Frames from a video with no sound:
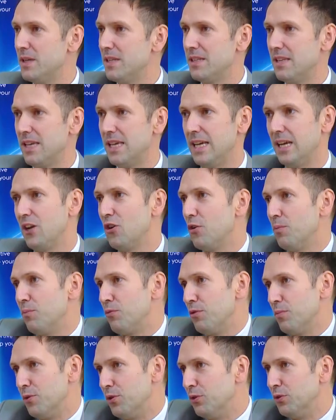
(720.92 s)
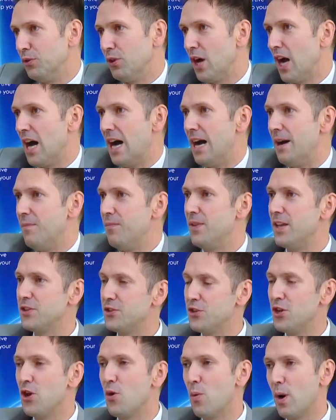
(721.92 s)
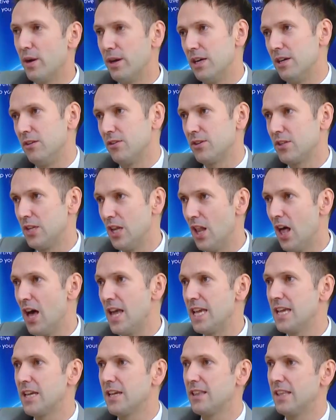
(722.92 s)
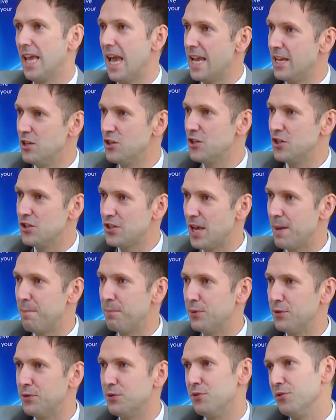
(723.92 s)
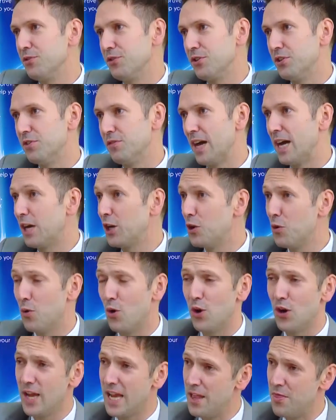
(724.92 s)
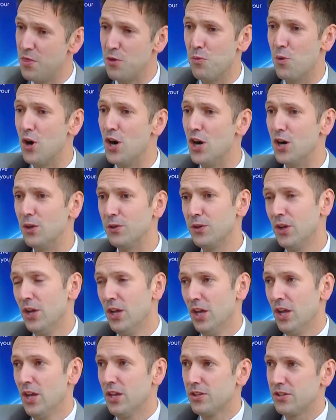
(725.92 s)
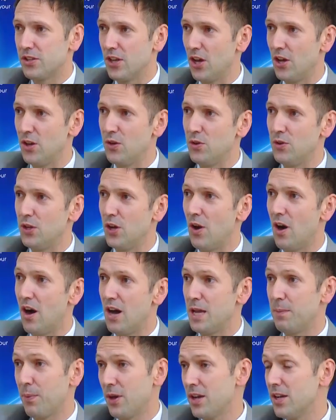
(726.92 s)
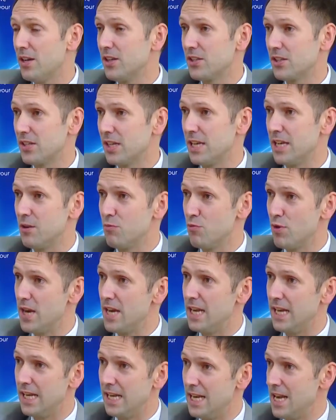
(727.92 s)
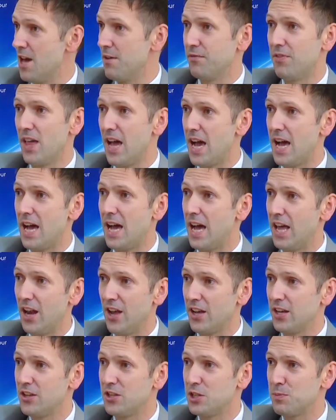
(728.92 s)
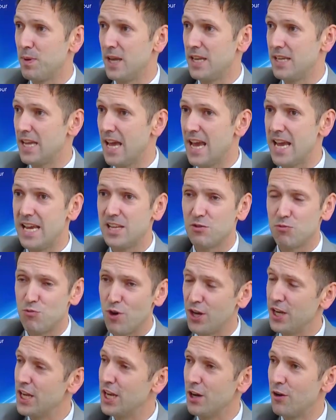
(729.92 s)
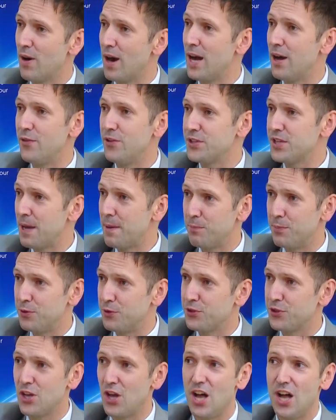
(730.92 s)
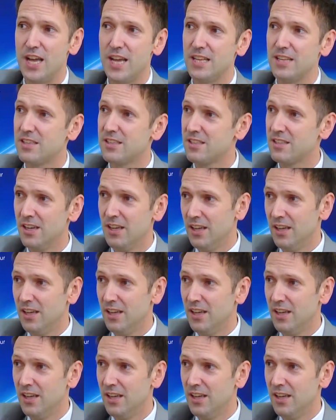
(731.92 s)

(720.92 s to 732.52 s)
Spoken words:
is incomparable. There's nowhere else like the ancient temples of Angkor Wat in the world. So, I personally really love that. And I could spend days running around the temple sites,